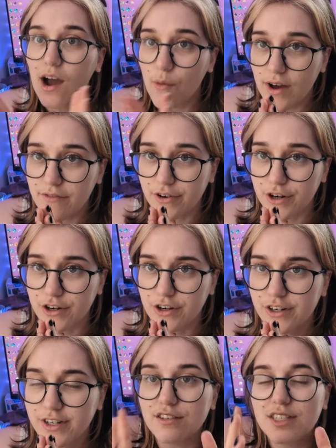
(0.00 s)

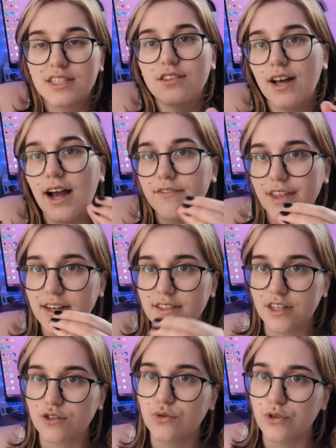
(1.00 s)
However, they'll still have that
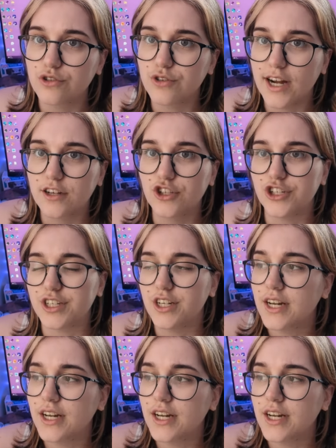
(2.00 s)
sexual attraction